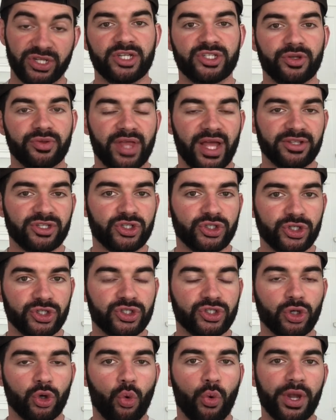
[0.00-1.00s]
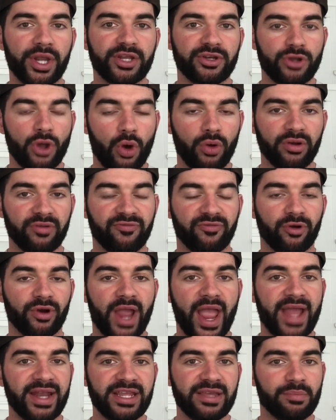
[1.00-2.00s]
So that's just a quick note for
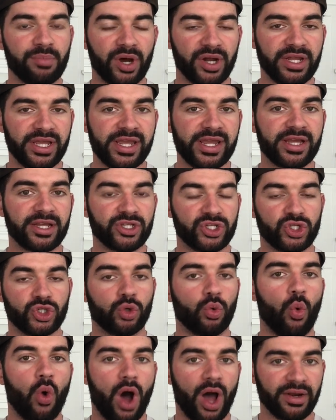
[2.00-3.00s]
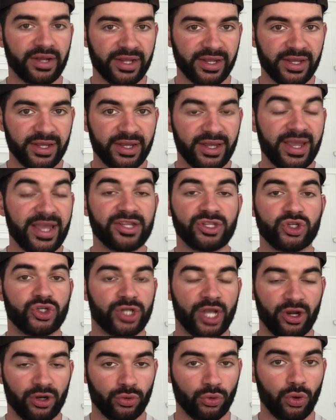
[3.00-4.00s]
anybody squatting in
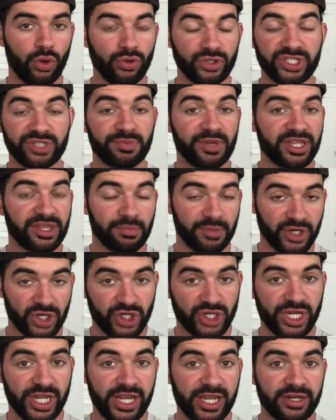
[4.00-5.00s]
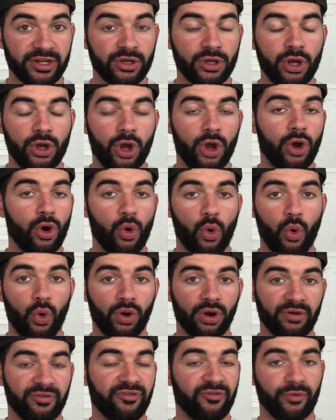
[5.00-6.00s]
general, Smith machine,
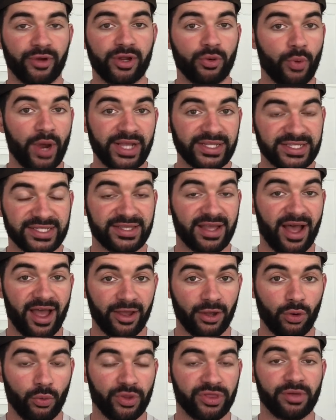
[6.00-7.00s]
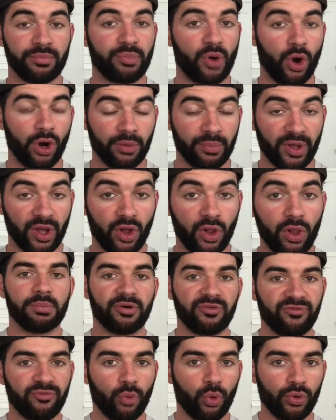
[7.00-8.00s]
or free weight style with a barbell,
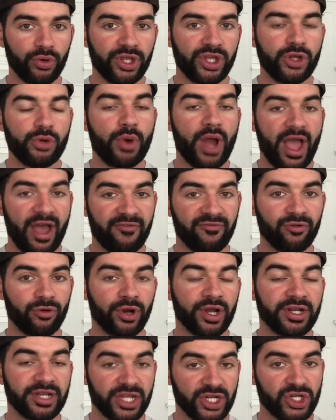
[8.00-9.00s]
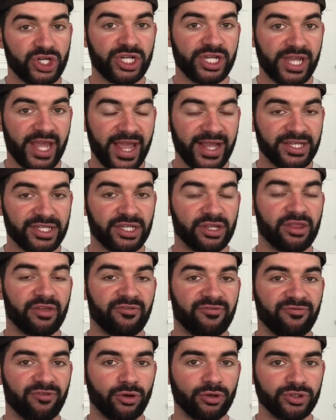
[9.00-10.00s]
before you ever initiate the
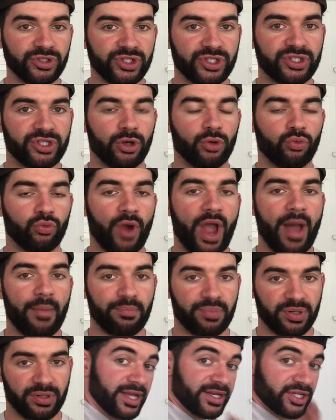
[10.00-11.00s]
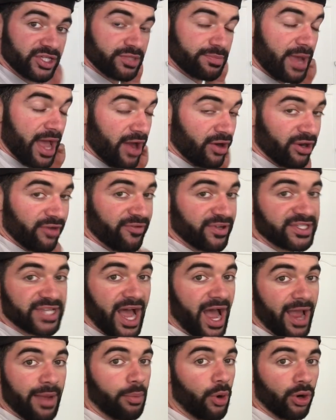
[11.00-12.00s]
first rep, it doesn't matter if it's
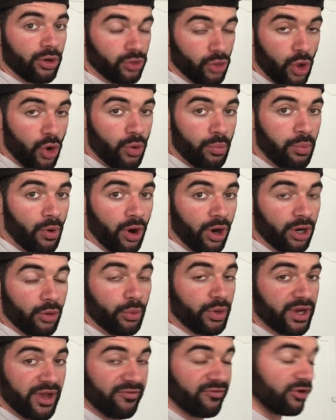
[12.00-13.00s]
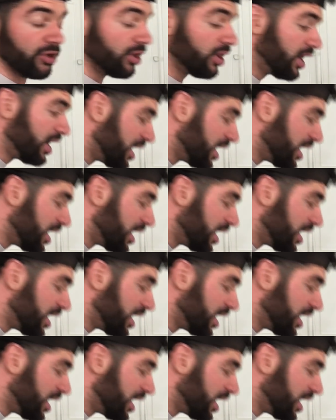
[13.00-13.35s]
high bar, low bar, whatever,